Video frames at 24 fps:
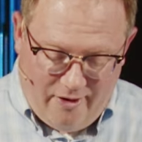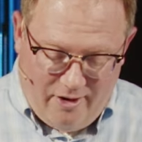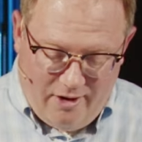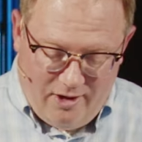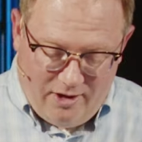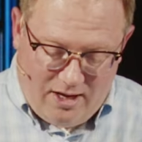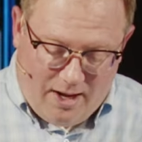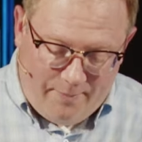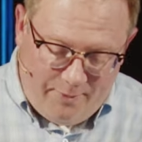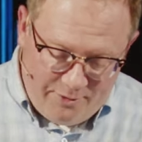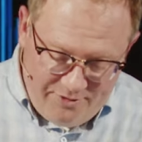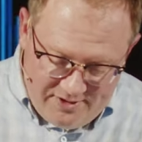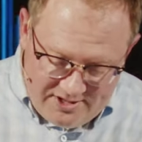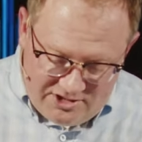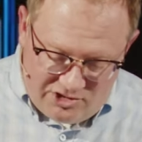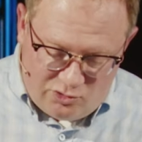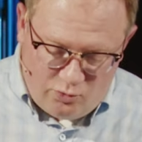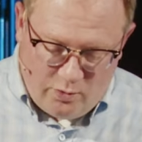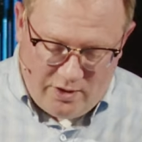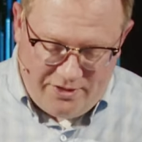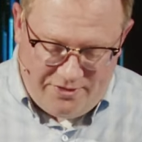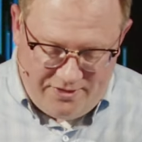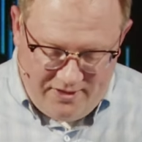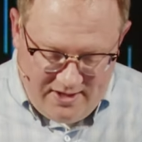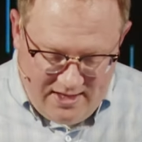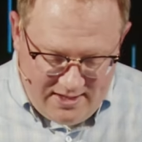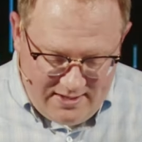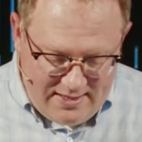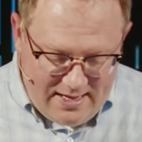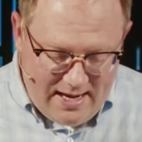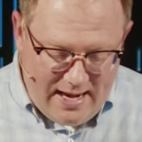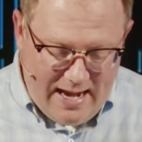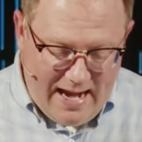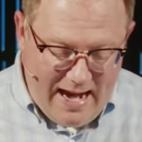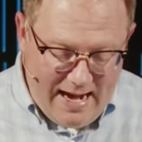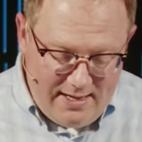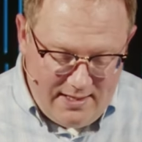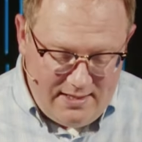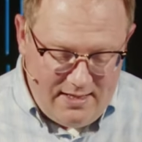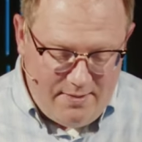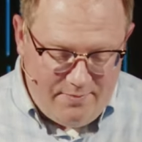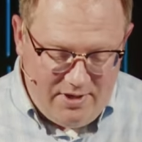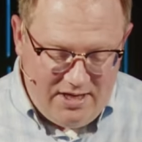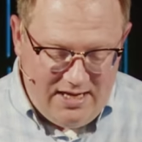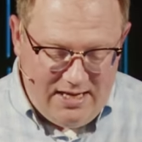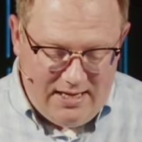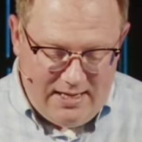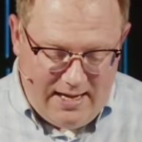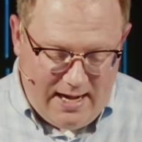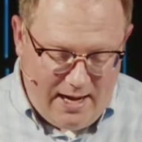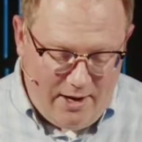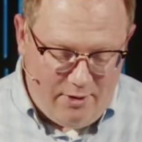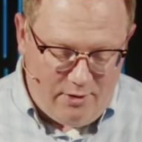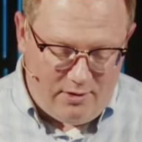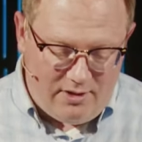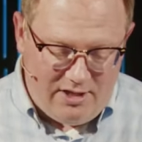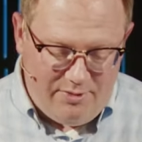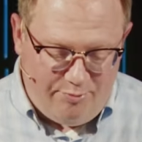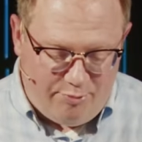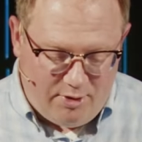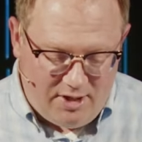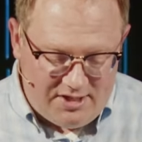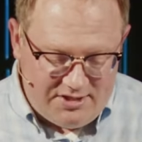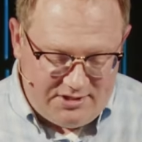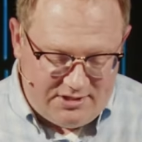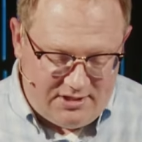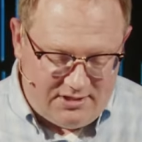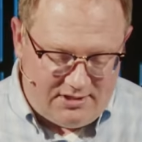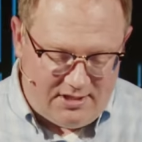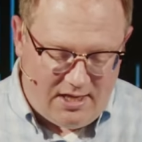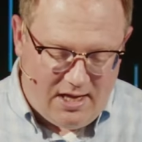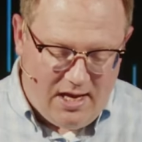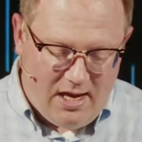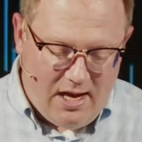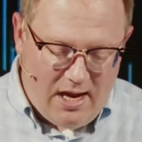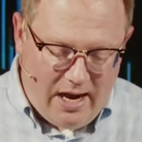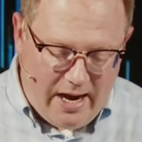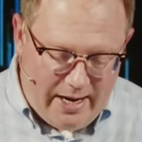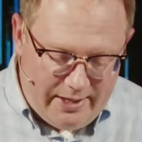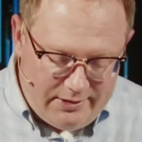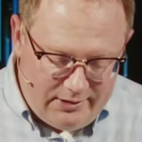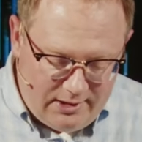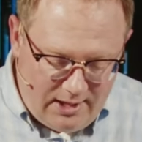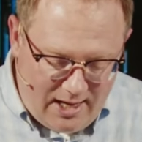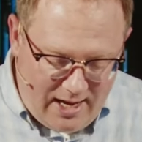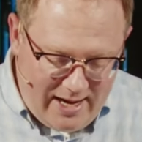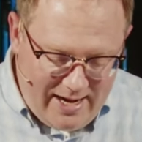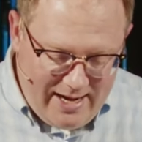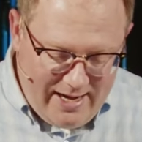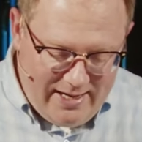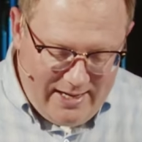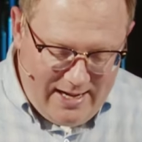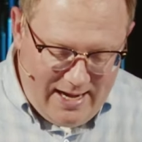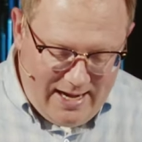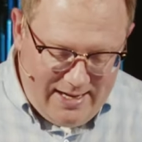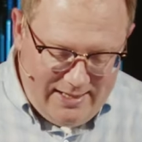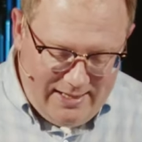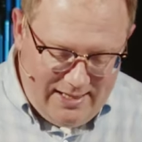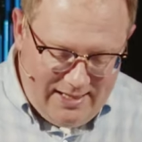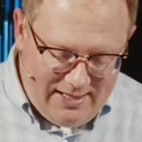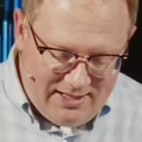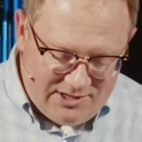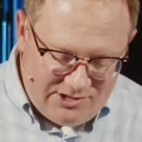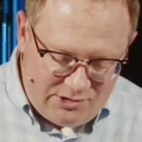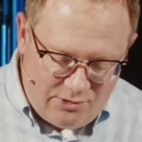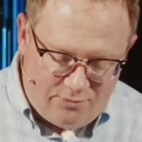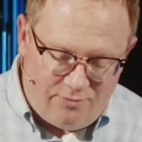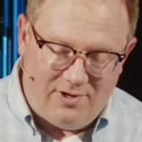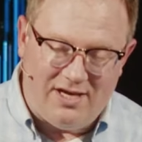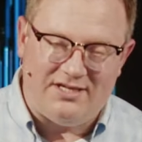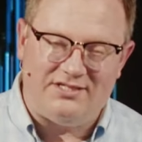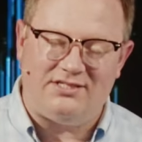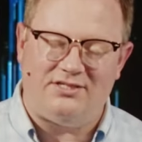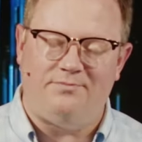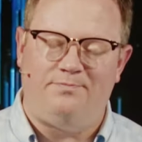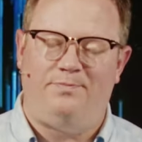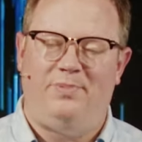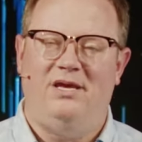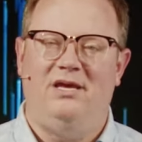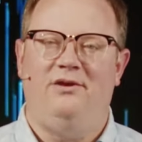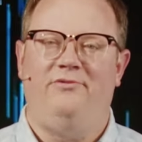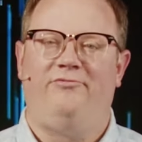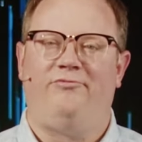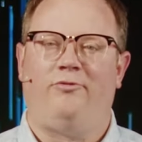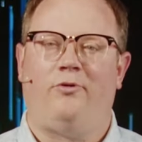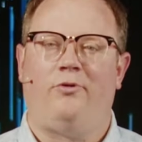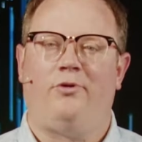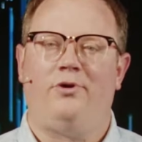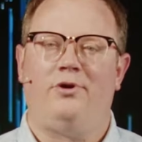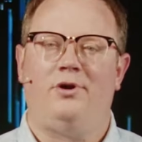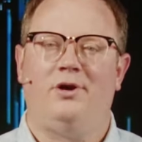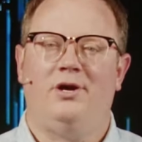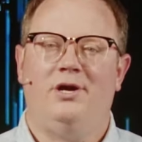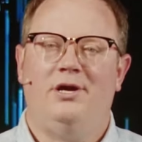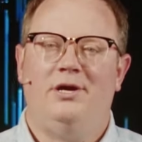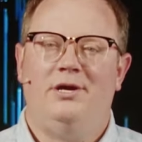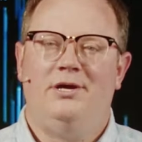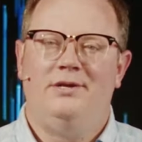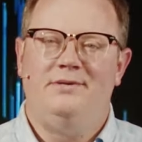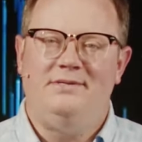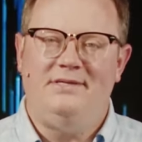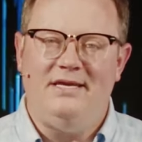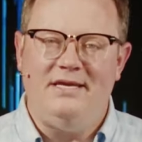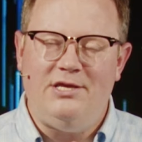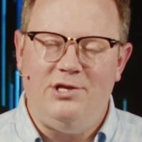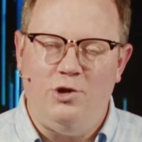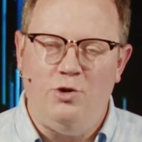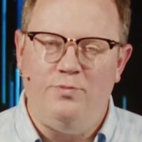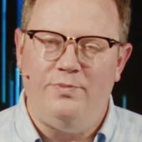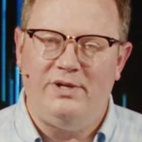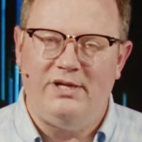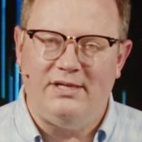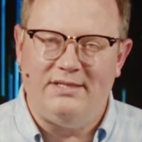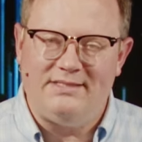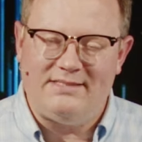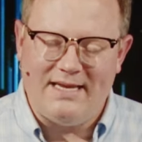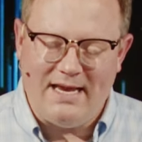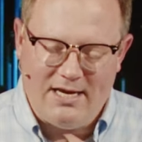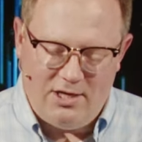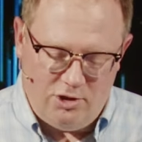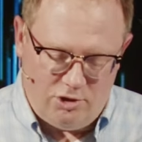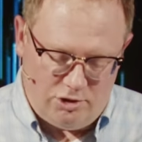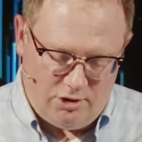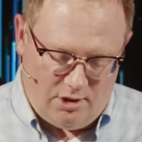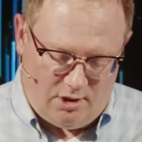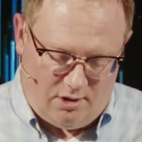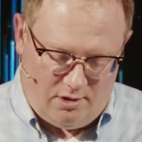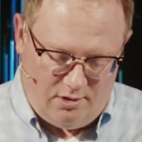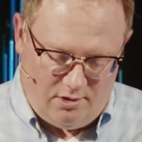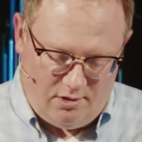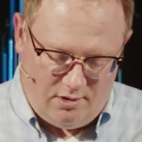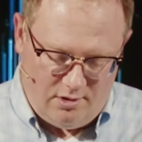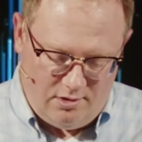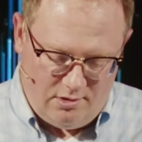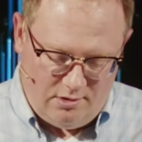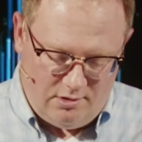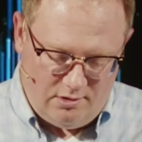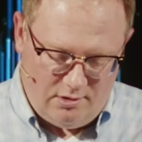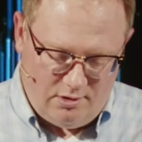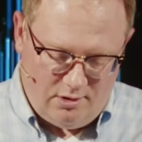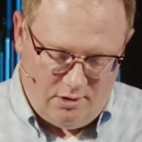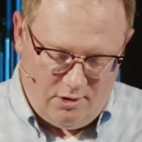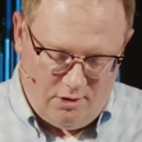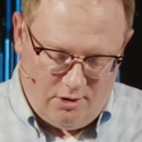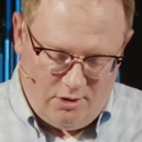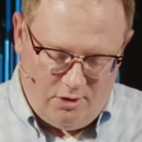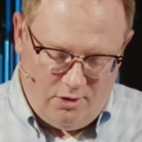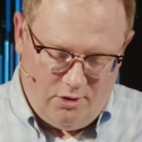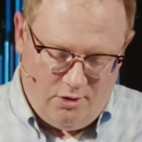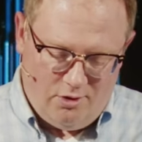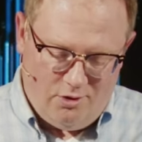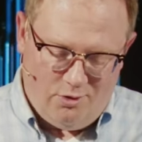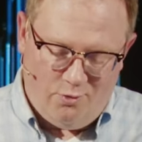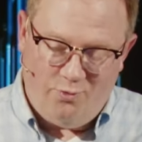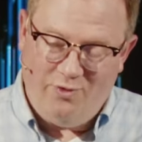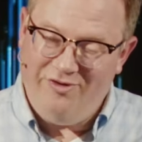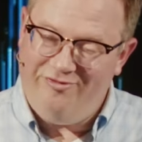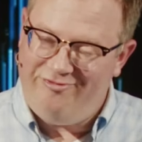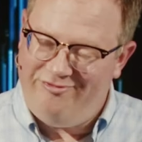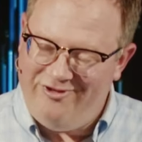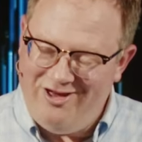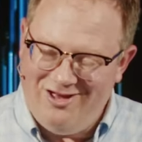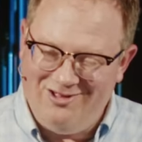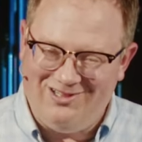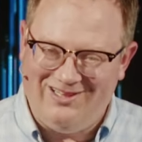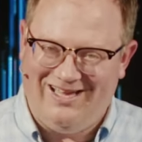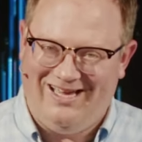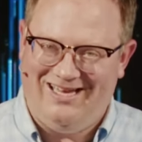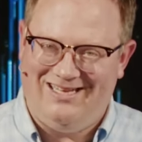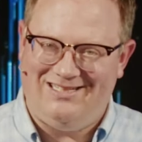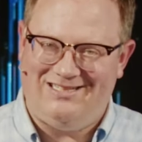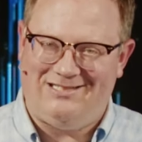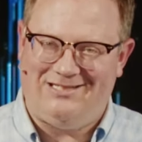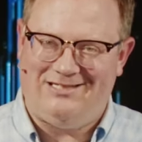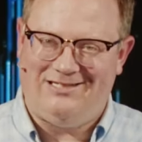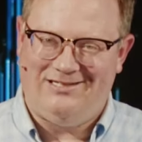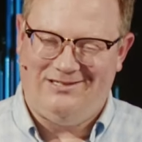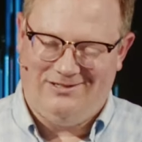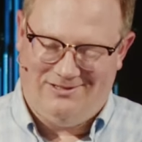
Couple this with the anonymity inherently present online, and it is a recipe for dehumanization. We feel it.